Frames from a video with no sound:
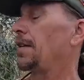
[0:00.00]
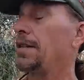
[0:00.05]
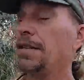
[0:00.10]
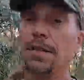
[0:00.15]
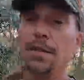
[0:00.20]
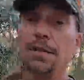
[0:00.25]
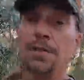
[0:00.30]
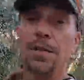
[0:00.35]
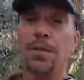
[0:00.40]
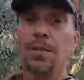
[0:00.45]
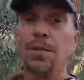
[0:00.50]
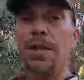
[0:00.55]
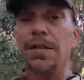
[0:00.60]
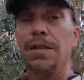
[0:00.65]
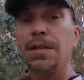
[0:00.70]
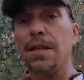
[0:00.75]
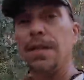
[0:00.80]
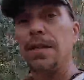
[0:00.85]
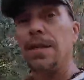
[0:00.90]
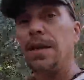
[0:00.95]
I didn't know what it
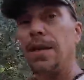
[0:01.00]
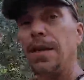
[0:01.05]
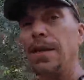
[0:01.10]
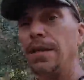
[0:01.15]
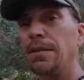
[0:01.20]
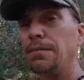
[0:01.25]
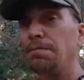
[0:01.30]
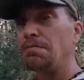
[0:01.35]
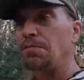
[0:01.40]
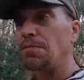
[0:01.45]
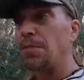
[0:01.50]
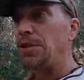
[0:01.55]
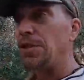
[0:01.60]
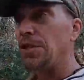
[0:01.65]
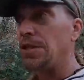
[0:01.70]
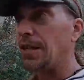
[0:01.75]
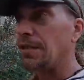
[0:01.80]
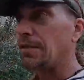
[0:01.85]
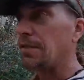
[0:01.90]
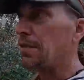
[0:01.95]
was. I
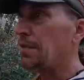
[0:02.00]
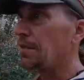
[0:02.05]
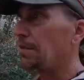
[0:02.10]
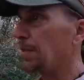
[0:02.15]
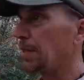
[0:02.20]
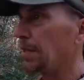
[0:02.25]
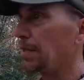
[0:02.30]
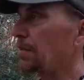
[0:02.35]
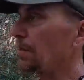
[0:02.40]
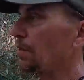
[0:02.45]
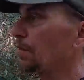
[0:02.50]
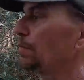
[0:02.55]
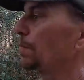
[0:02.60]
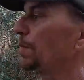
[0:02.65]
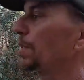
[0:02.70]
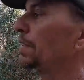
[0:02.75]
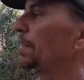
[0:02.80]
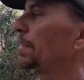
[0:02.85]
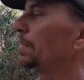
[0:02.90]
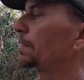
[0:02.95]
reached out to them and they told
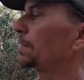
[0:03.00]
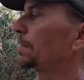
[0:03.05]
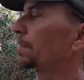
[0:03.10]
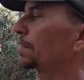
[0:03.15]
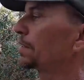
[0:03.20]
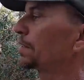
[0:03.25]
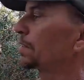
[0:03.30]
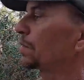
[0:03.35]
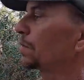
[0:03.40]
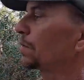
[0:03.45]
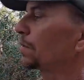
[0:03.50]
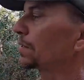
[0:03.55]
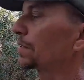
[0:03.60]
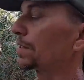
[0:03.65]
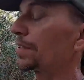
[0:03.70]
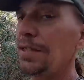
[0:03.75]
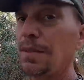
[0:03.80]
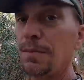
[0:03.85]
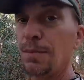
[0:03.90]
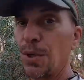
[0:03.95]
me that this is called
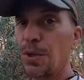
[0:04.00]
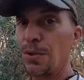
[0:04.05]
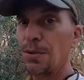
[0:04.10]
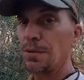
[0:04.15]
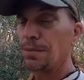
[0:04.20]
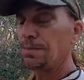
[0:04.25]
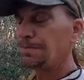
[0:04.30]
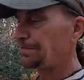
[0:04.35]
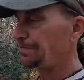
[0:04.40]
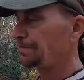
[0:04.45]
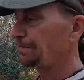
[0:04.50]
sea myrtle,